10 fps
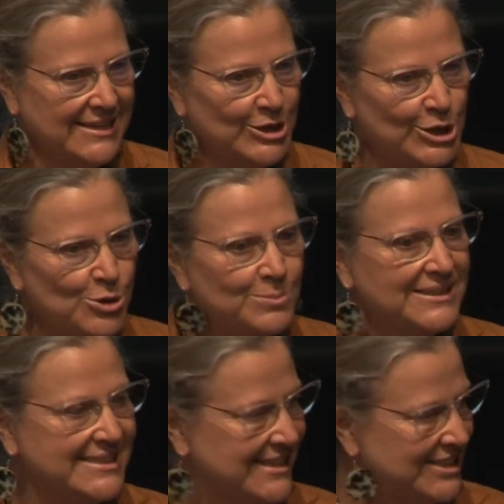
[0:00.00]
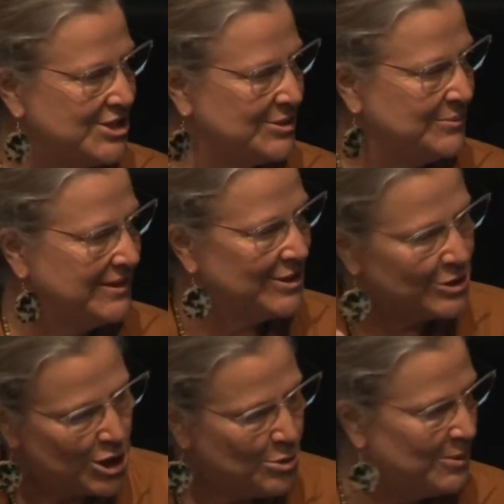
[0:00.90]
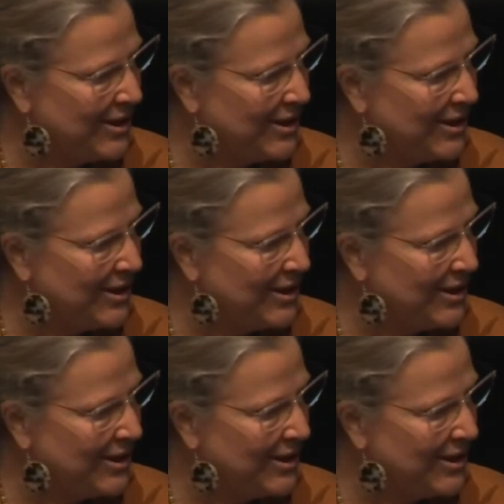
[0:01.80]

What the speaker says: globalization, with global